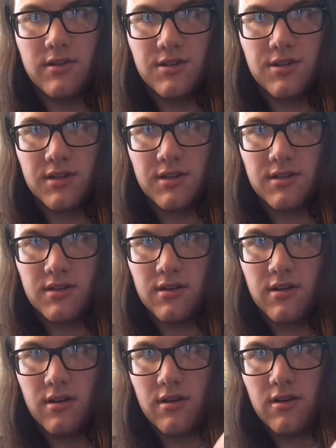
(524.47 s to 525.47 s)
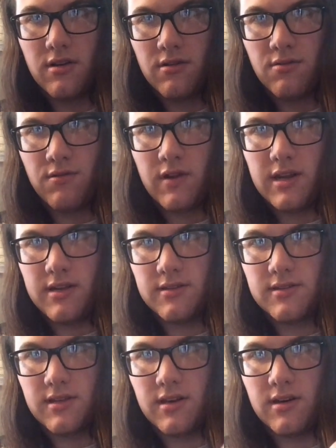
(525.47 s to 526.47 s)
it's just
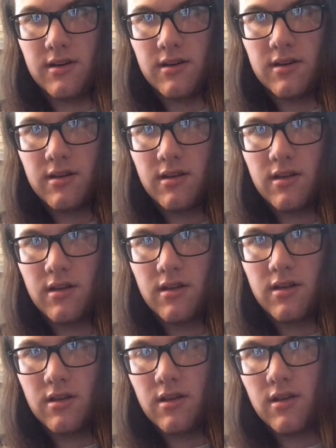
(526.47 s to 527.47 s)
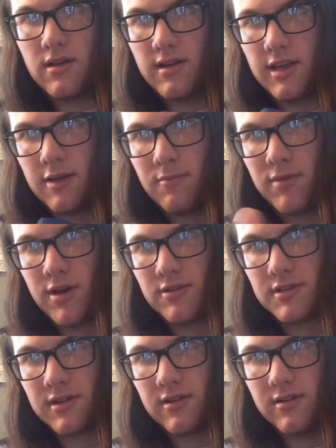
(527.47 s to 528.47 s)
rings and
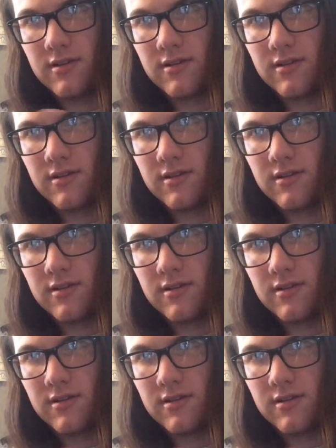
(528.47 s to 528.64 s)
imposing.